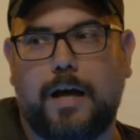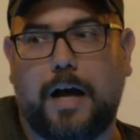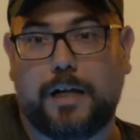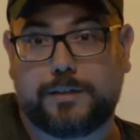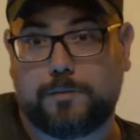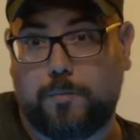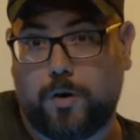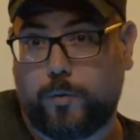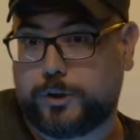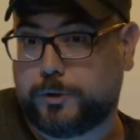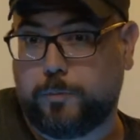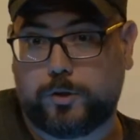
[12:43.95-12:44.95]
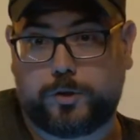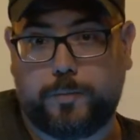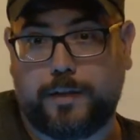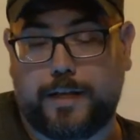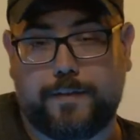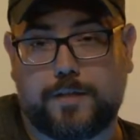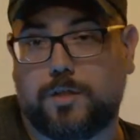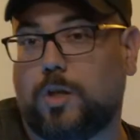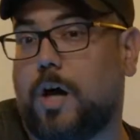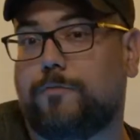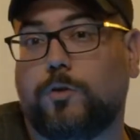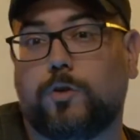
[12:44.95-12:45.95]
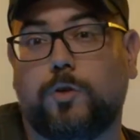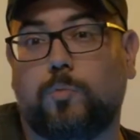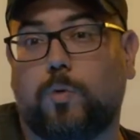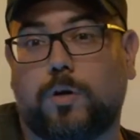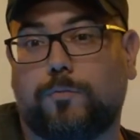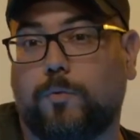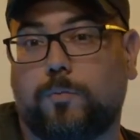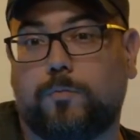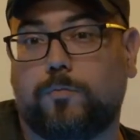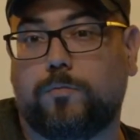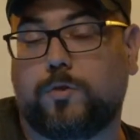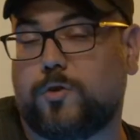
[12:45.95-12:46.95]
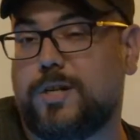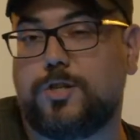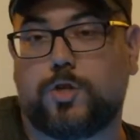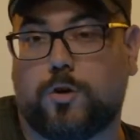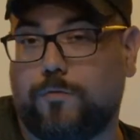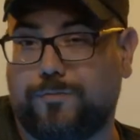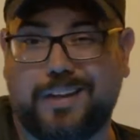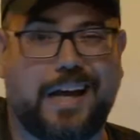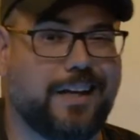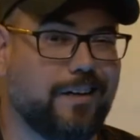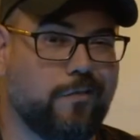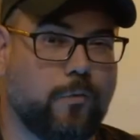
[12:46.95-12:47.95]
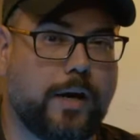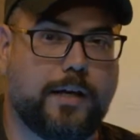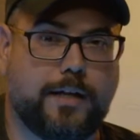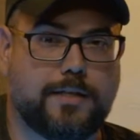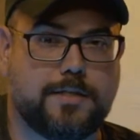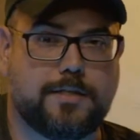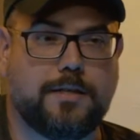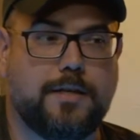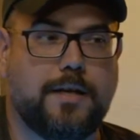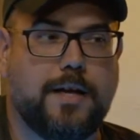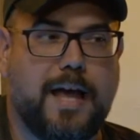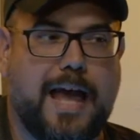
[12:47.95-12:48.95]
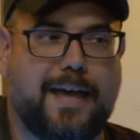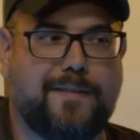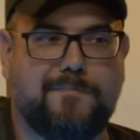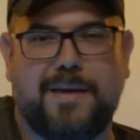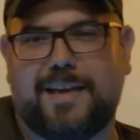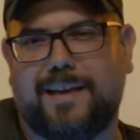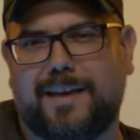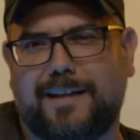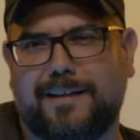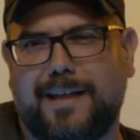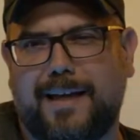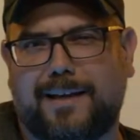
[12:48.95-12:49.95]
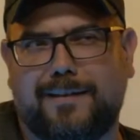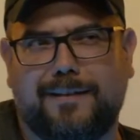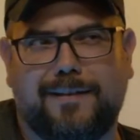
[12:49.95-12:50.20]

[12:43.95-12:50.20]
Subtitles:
Aasimar, which is supposed to be like this lawful, good, wonderful creature of light and radiance, and then making it like